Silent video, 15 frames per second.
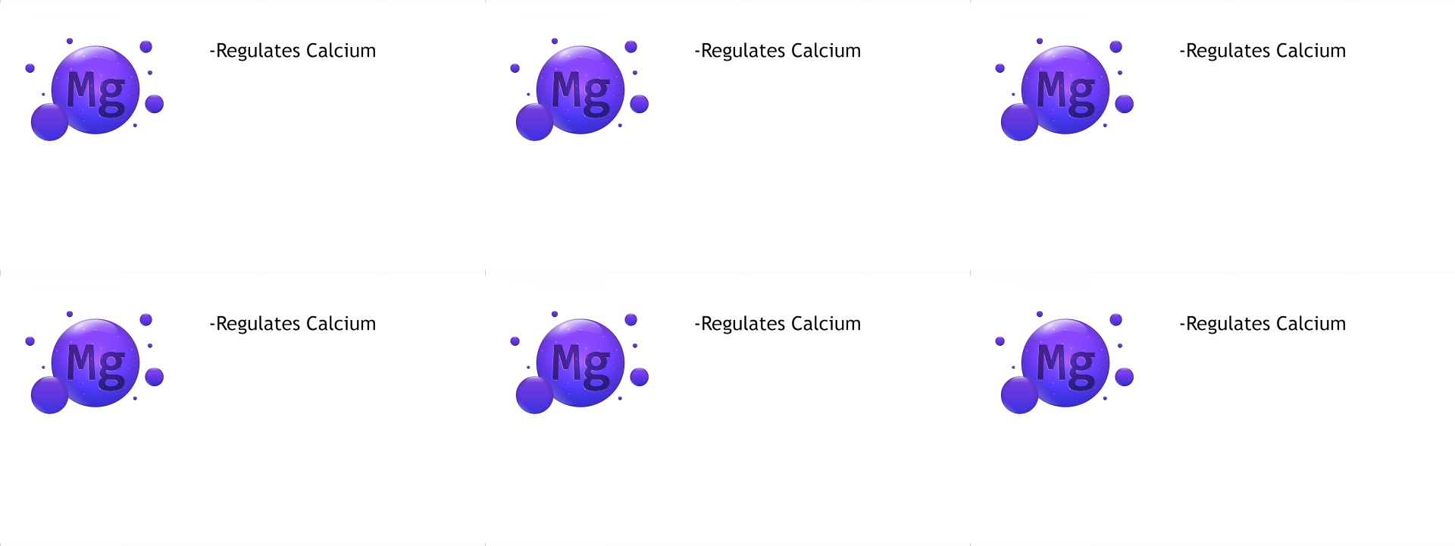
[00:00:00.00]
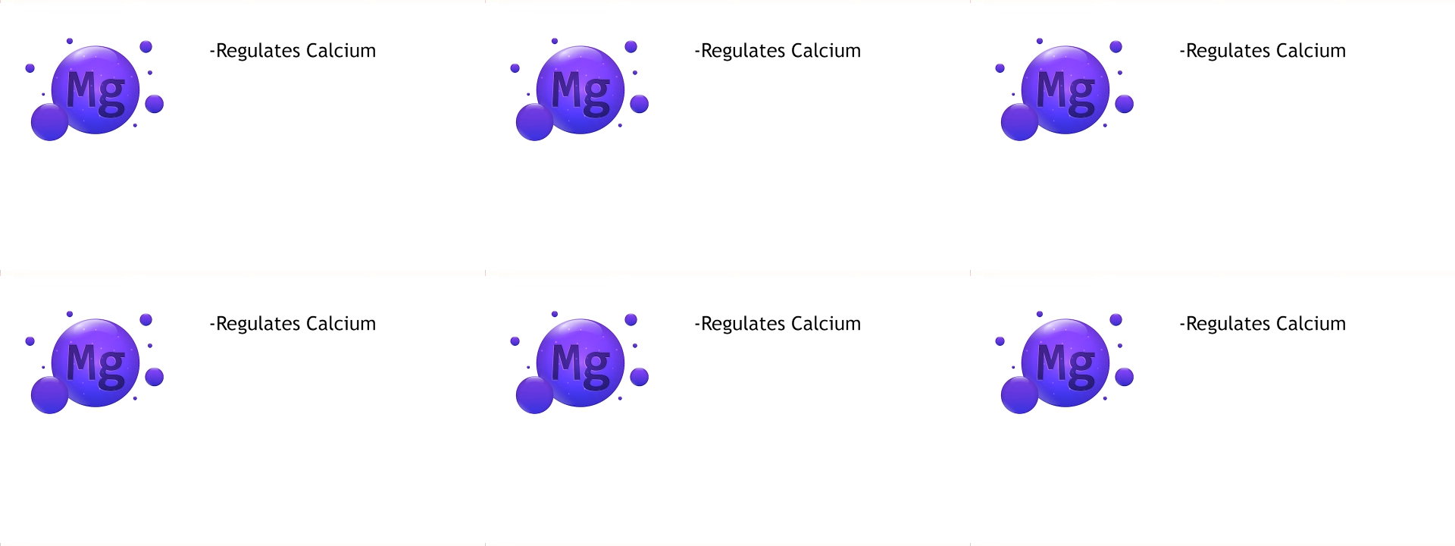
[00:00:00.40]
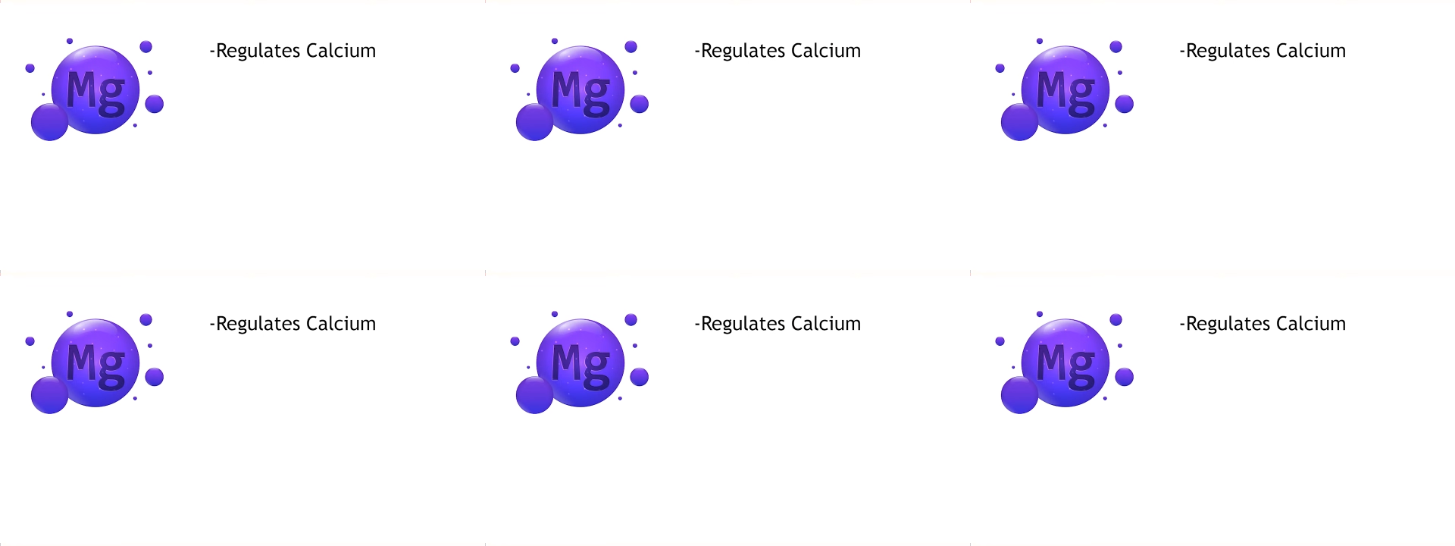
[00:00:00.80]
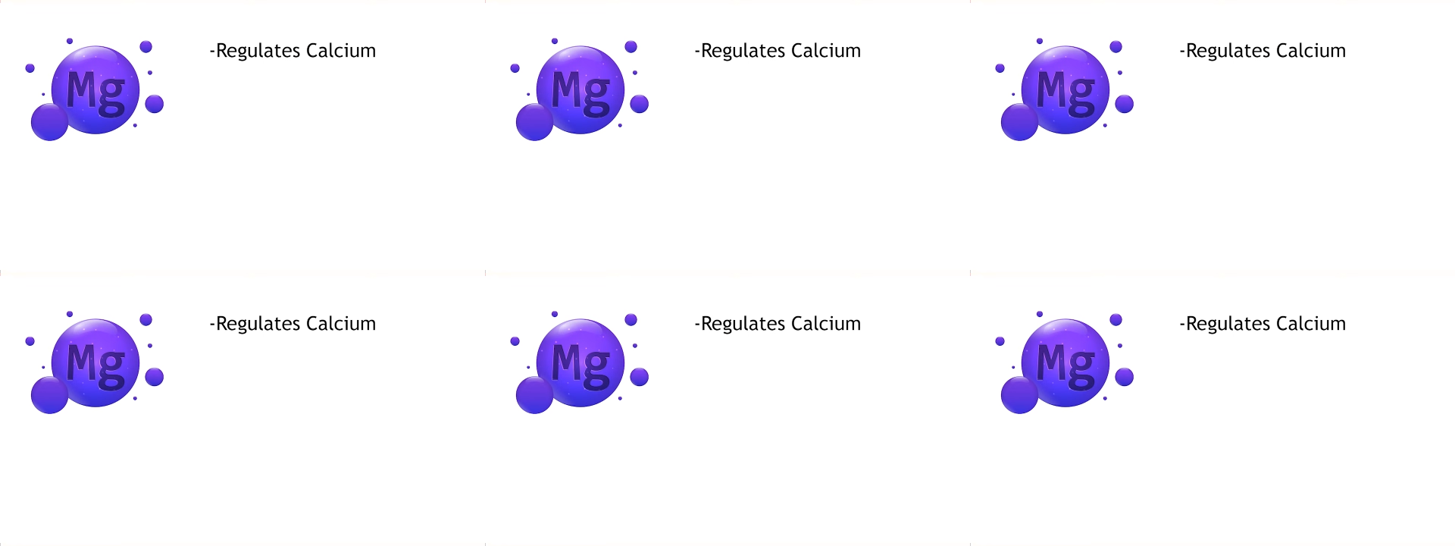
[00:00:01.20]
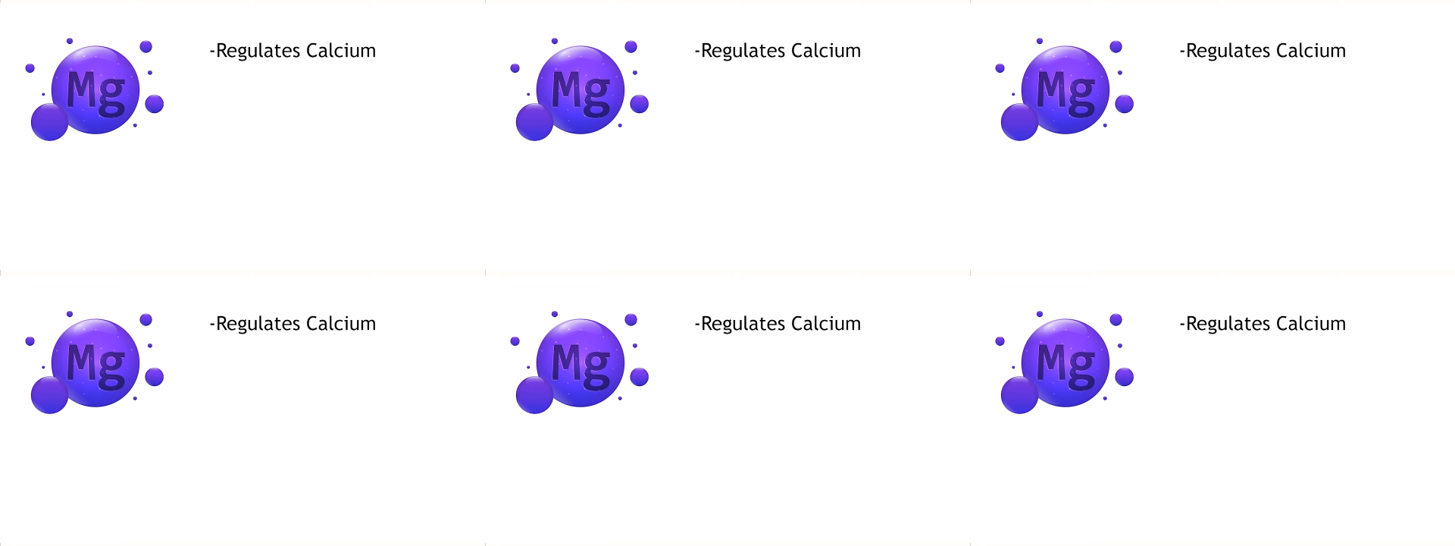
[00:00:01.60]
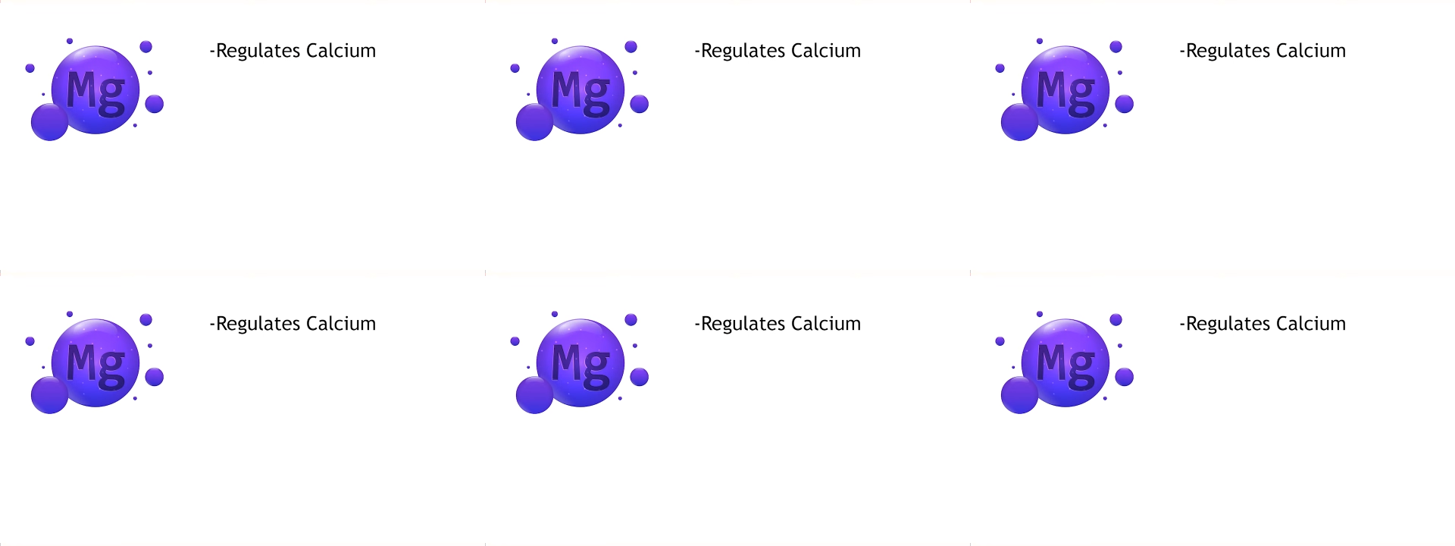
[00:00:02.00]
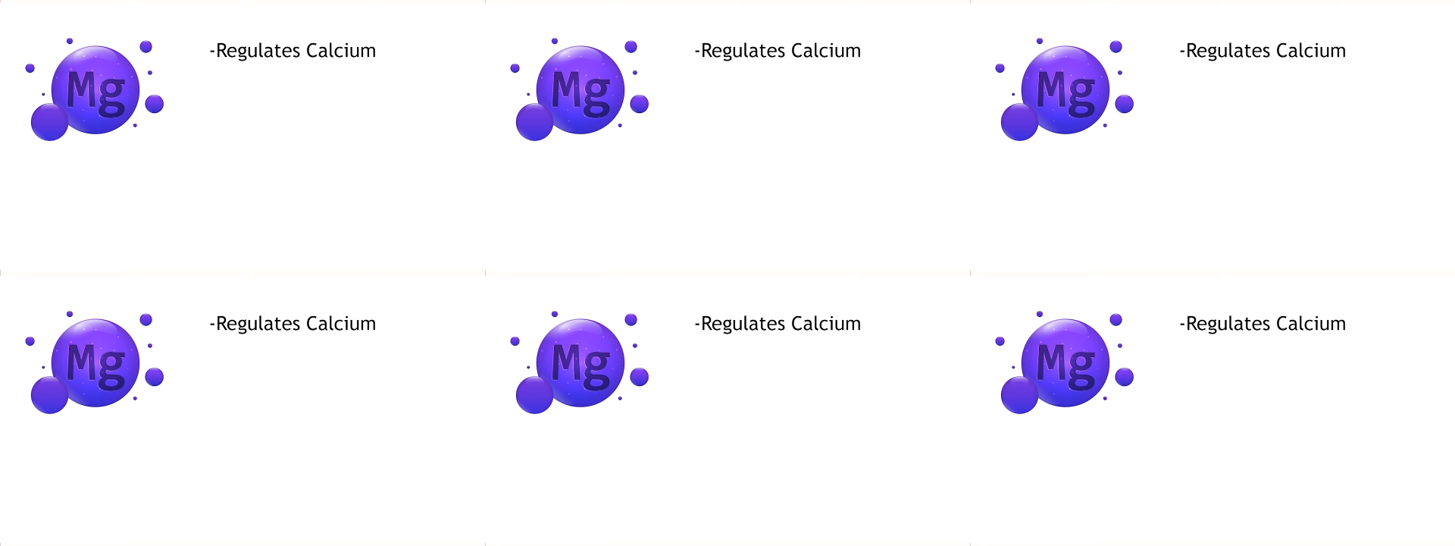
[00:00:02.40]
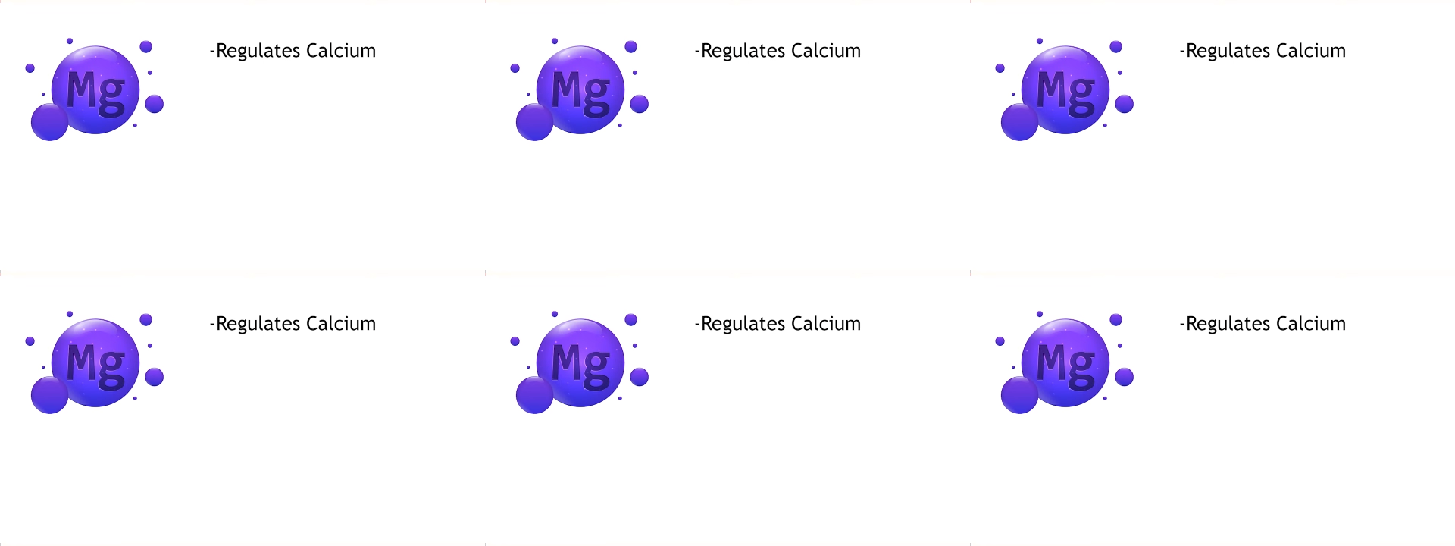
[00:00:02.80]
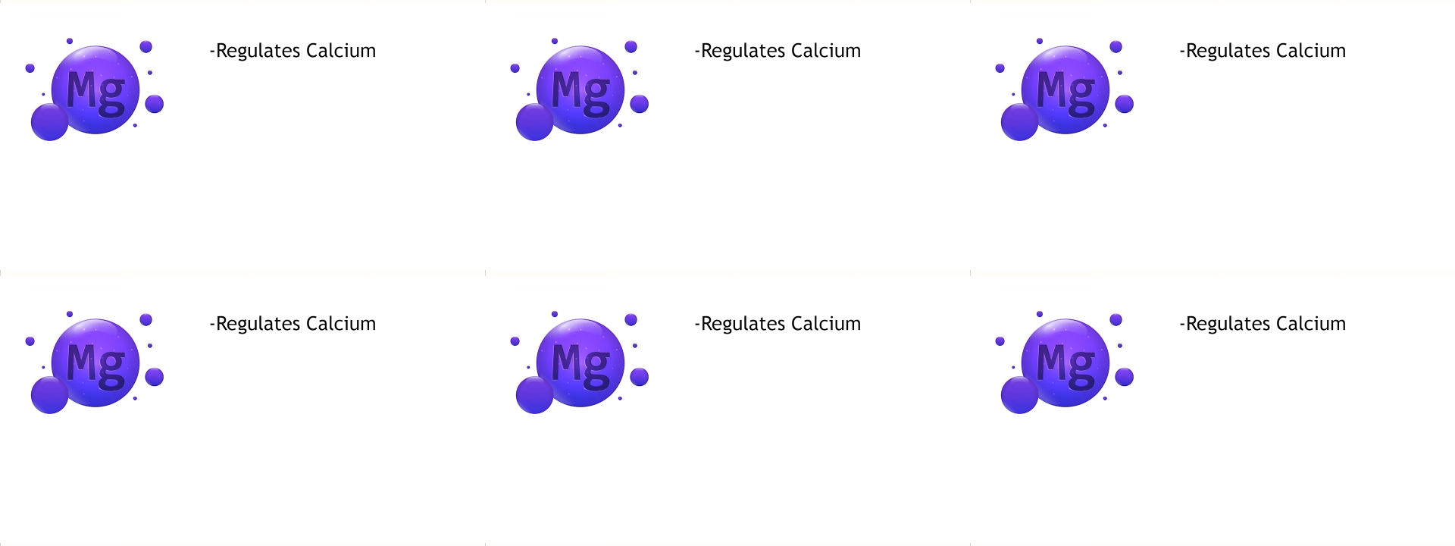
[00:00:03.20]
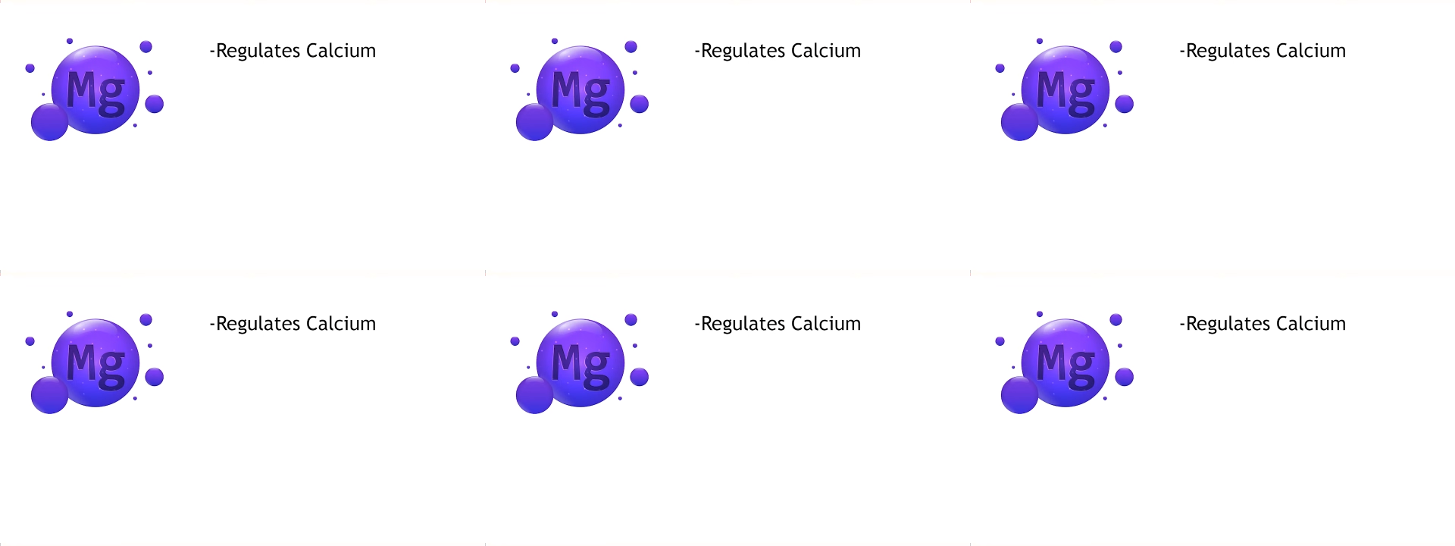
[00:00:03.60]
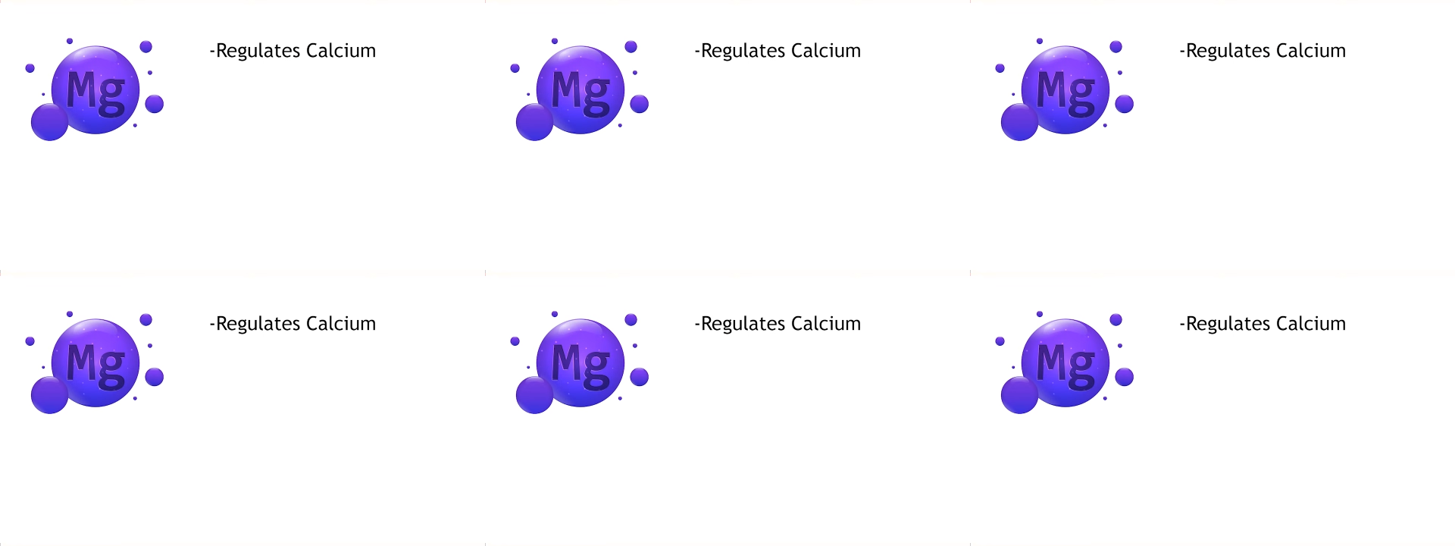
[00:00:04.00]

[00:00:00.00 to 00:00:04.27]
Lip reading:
Nobody's mouth can be seen.